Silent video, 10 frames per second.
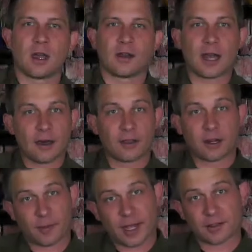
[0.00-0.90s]
Now
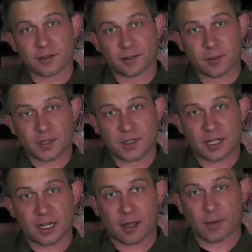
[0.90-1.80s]
that our basil has been
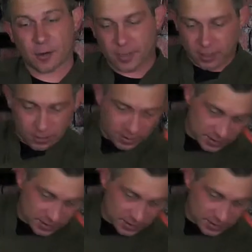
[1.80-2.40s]
sitting a moment, you can